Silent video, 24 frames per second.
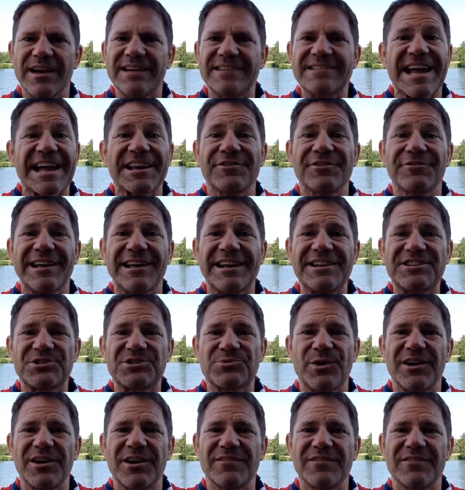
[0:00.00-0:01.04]
Daniel, age
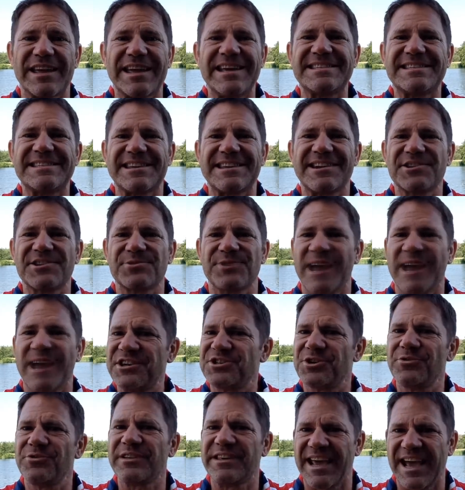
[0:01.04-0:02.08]
12, is the answer a
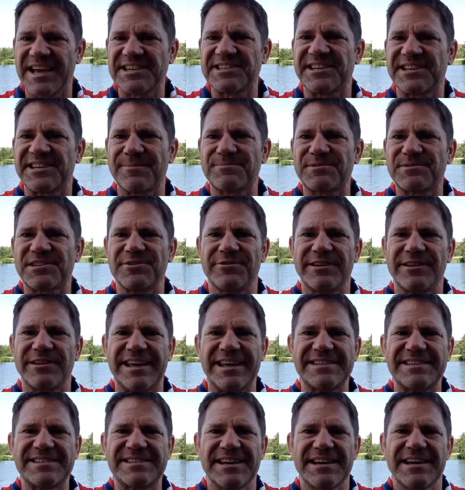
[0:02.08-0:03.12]
hedgehog? Yes, it absolutely
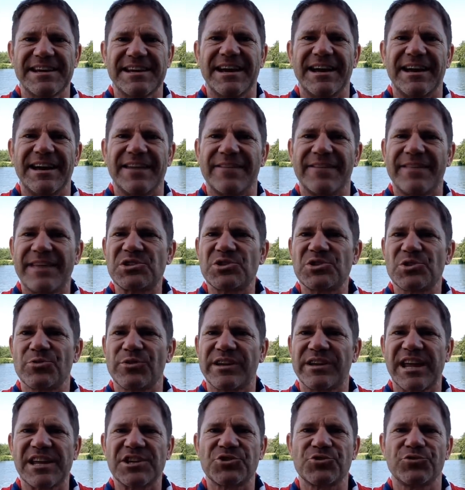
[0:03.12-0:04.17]
is. They saw a
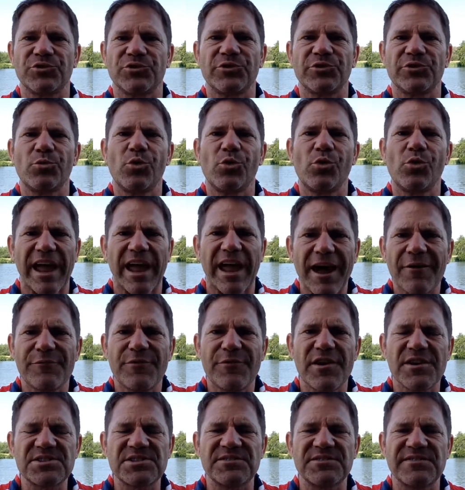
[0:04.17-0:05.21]
kestrel on a walk. How
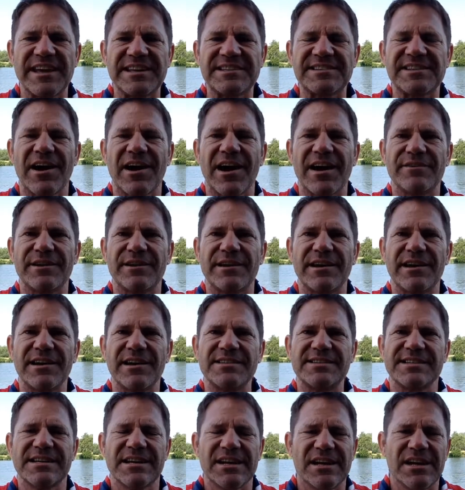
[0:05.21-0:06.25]
fast can they dive in a
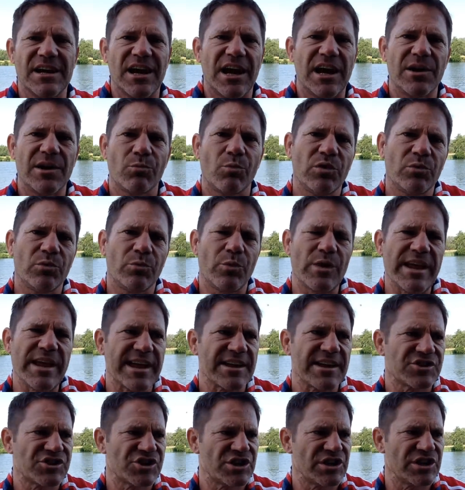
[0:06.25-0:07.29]
hunt? Well, we
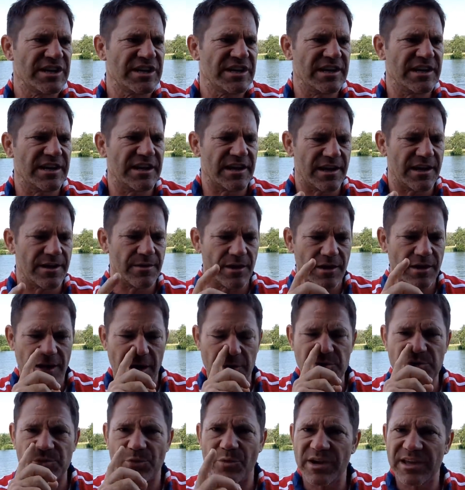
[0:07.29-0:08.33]
actually,
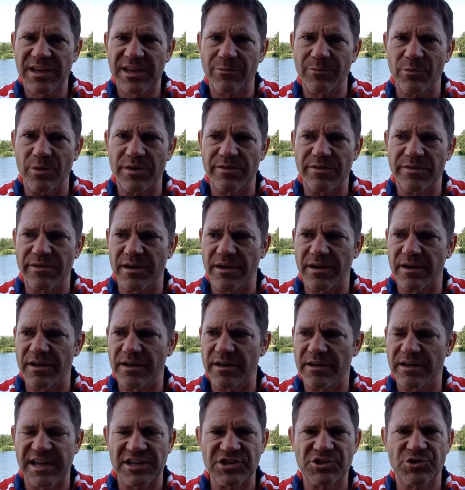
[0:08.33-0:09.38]
I was working with
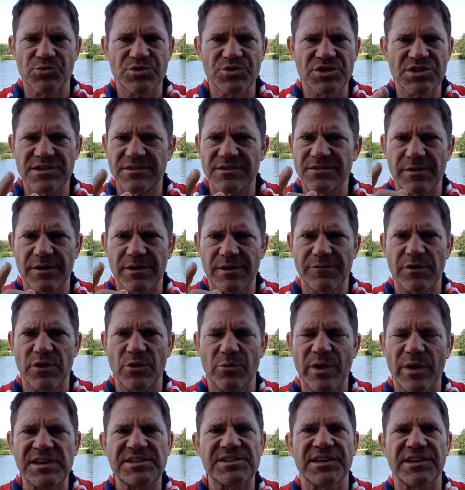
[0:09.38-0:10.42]
a kestrel just a
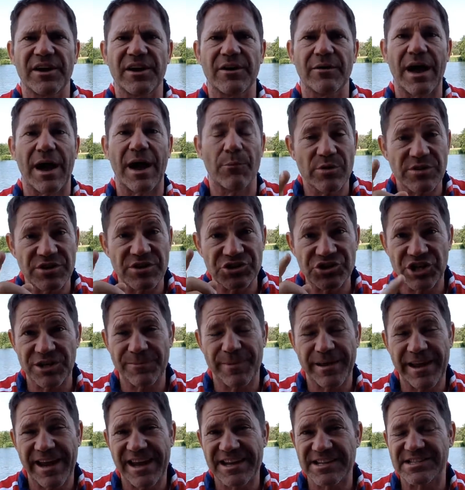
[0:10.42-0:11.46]
few weeks ago, and with a
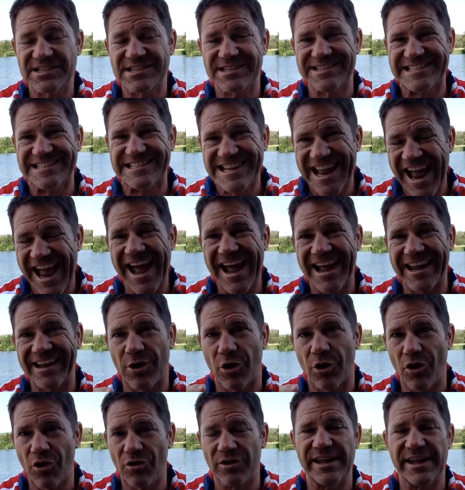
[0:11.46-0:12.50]
GPS tag
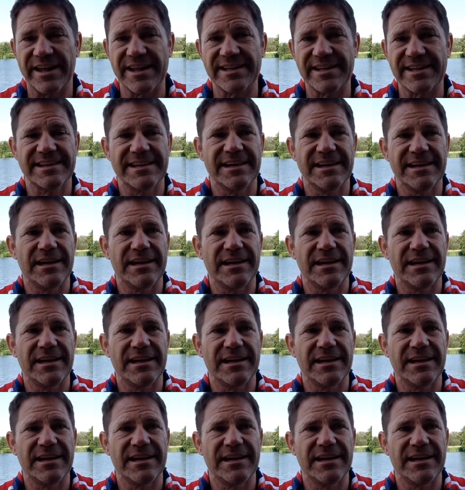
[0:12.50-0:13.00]
on it,